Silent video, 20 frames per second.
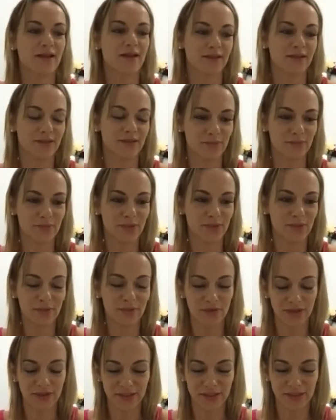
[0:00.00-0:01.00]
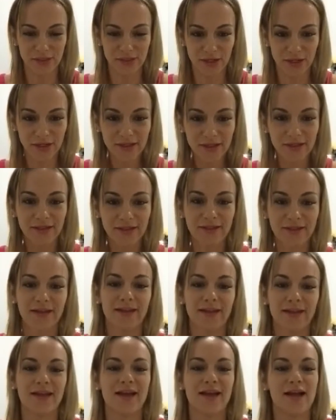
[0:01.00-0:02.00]
the blubbering drunk.
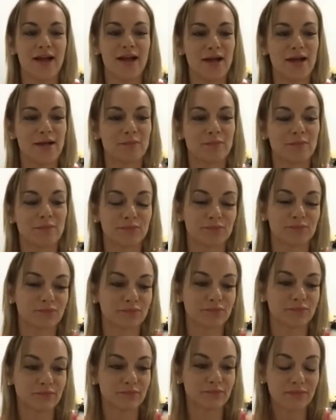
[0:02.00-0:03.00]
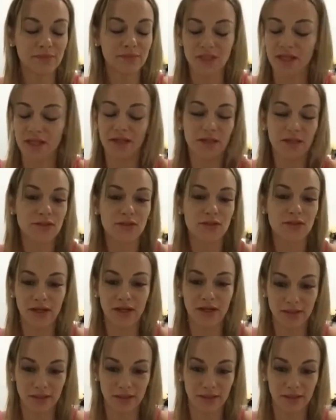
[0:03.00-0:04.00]
And
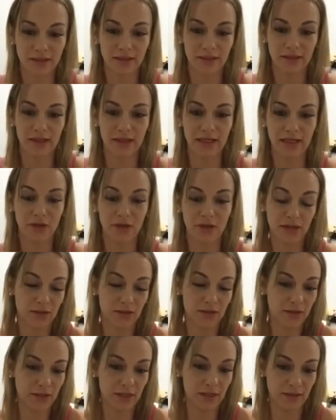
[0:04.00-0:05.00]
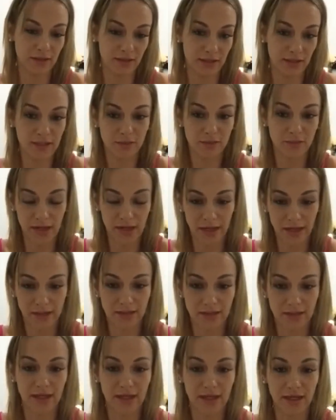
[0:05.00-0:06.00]
anxiety. I got it as bad
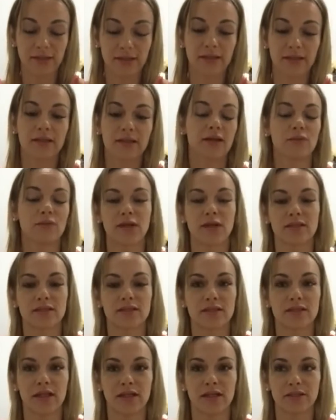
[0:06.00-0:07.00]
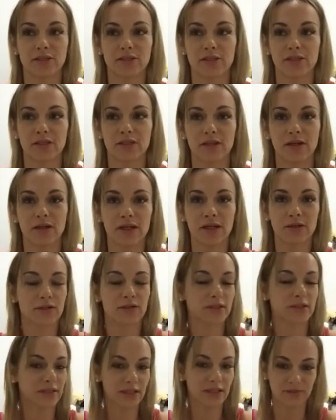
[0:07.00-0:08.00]
as Hayley. At one stage, I
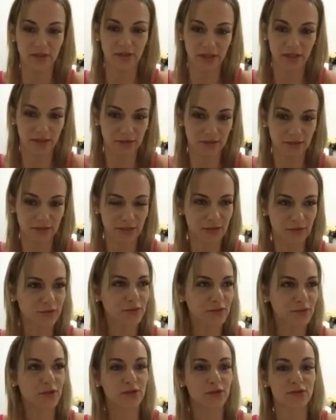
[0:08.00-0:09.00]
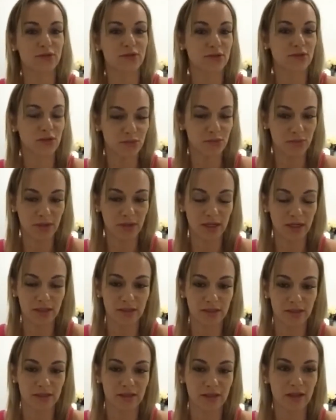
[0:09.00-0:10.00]
couldn't leave the house. I couldn't go to the
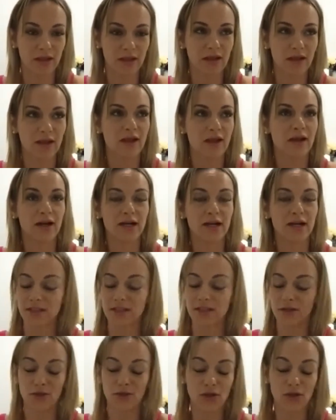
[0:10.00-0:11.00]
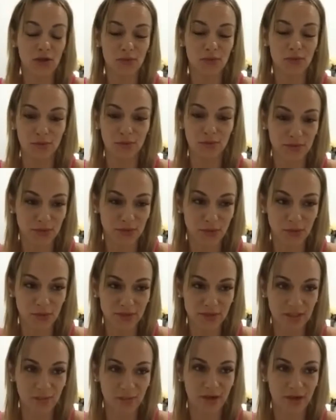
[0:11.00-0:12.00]
supermarket. I didn't know what was
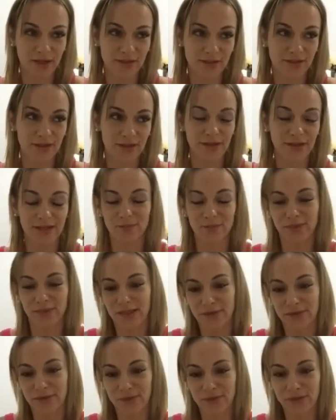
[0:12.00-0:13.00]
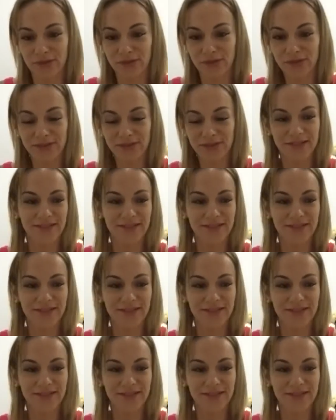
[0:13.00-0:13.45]
causing my anxiety, believe it or not.